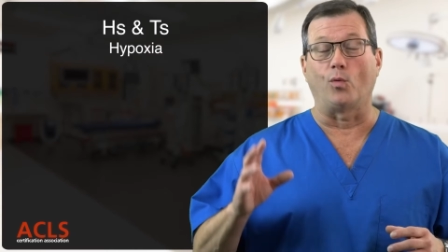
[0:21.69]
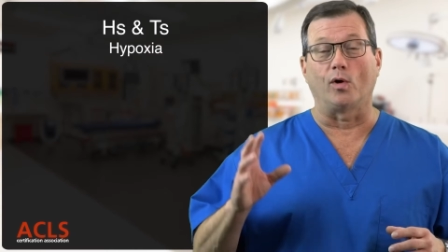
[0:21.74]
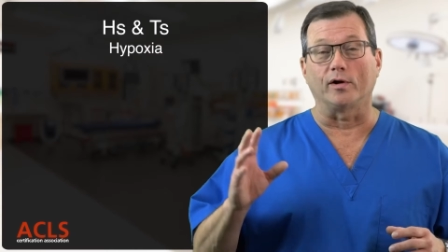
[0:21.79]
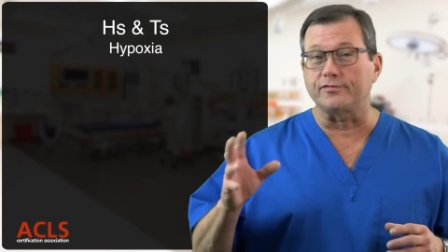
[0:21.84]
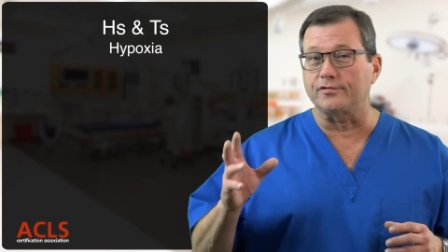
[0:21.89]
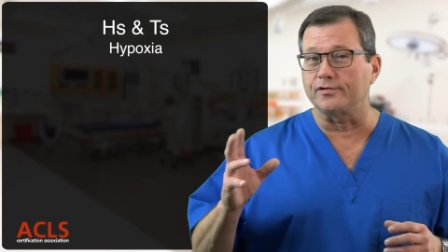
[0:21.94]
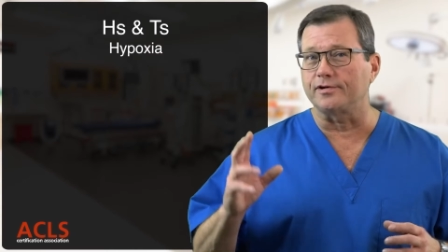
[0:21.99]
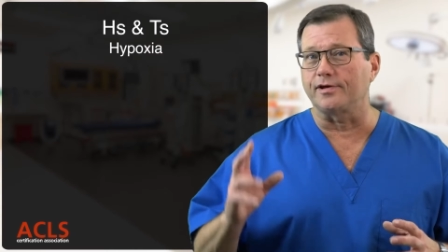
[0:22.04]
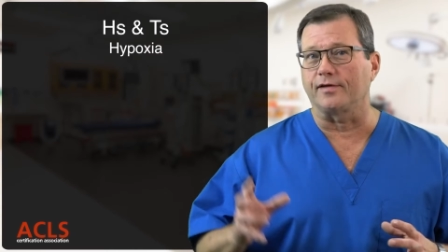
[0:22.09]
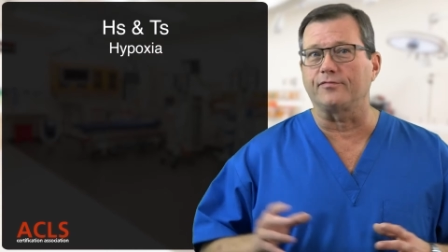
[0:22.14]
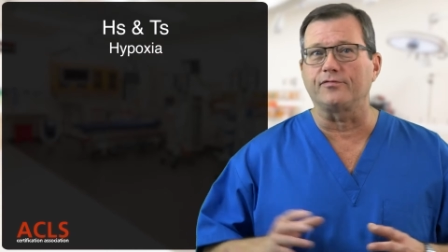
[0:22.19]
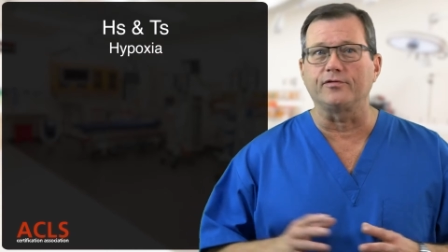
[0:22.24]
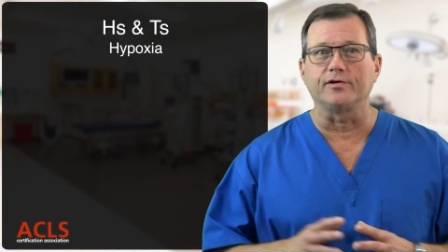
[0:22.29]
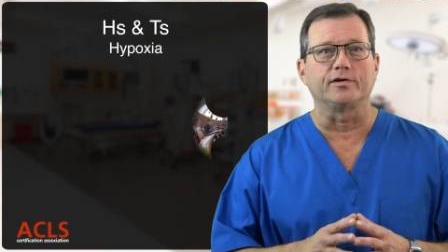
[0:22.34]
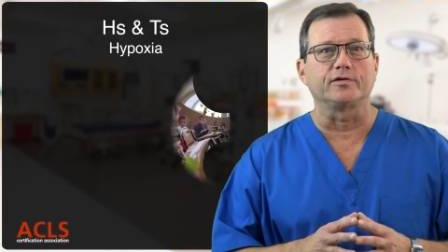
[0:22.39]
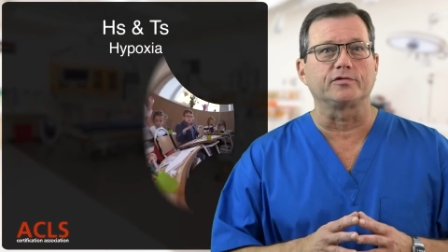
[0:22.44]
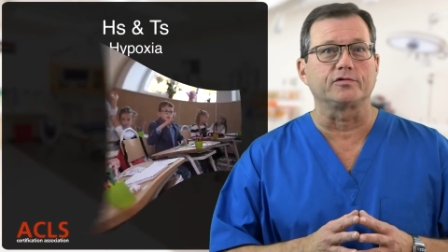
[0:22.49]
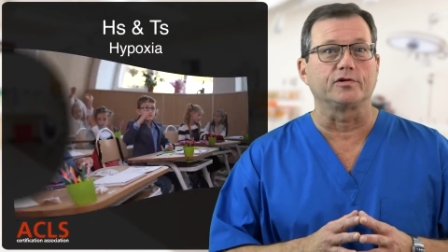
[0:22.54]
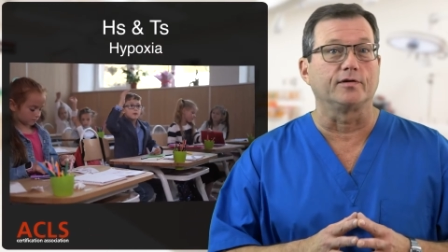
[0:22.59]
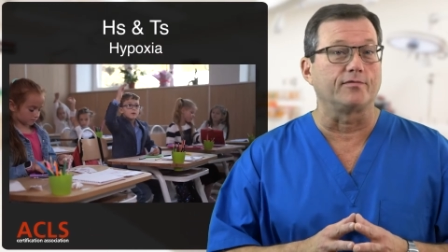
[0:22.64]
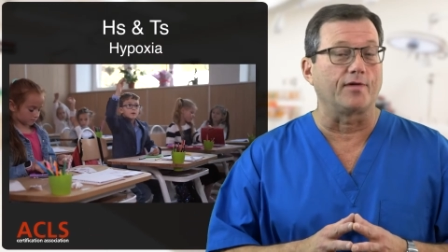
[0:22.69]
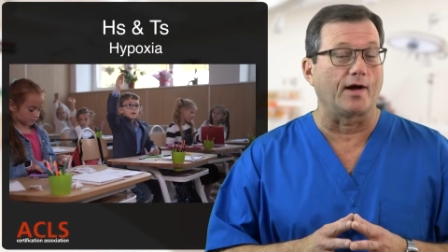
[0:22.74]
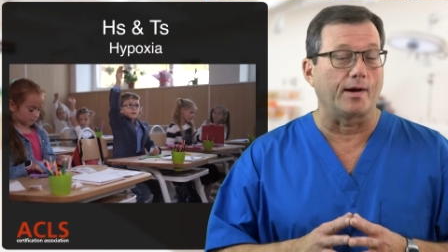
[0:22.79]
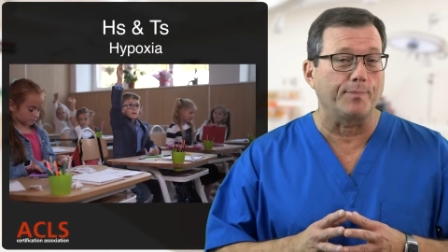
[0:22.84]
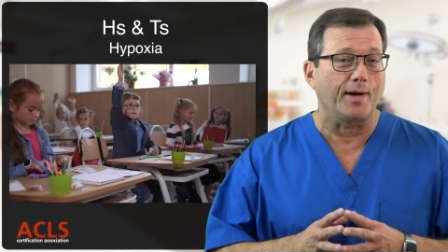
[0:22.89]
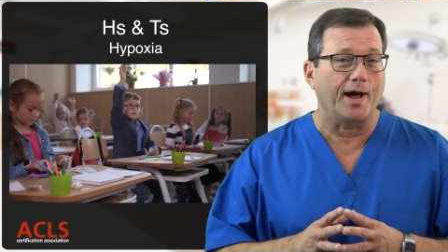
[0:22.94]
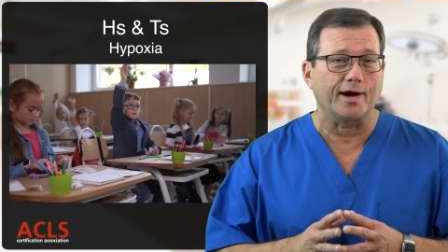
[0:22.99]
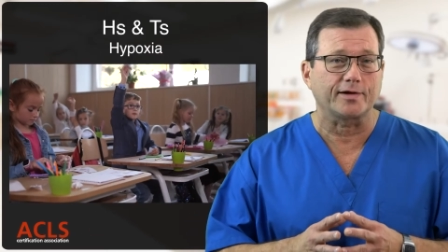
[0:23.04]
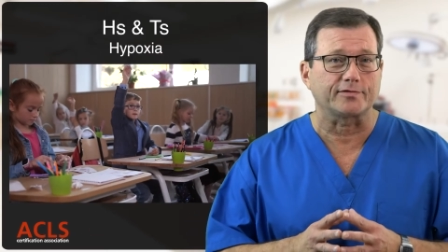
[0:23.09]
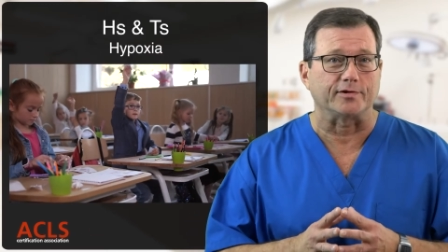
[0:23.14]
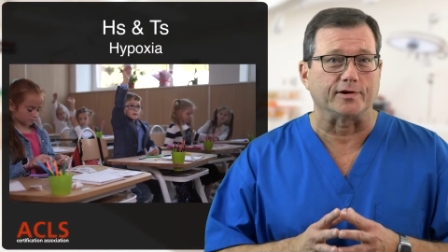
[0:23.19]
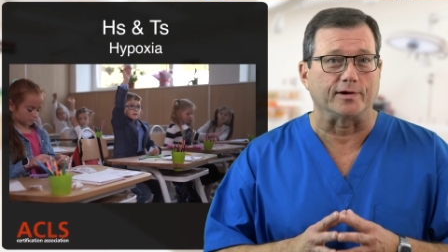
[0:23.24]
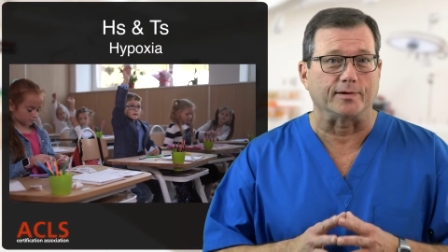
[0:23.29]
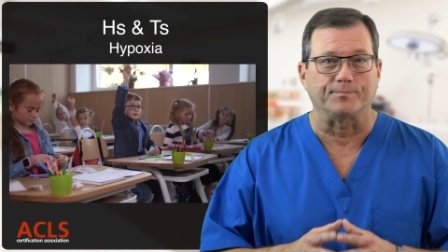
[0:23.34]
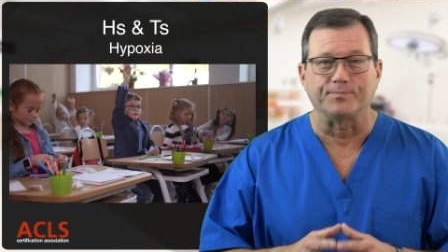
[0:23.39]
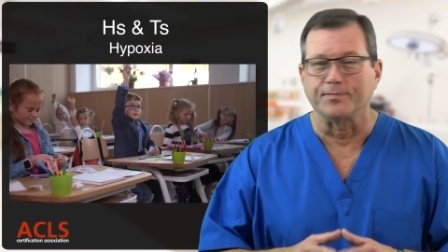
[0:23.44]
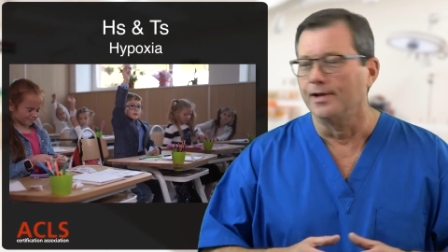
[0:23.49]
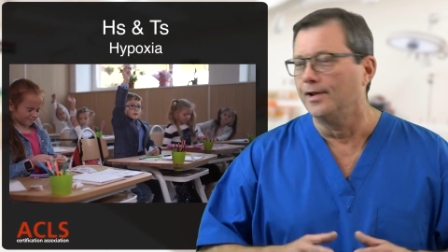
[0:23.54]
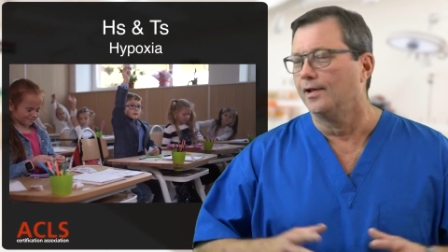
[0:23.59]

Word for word: what's the definition of hypoxia?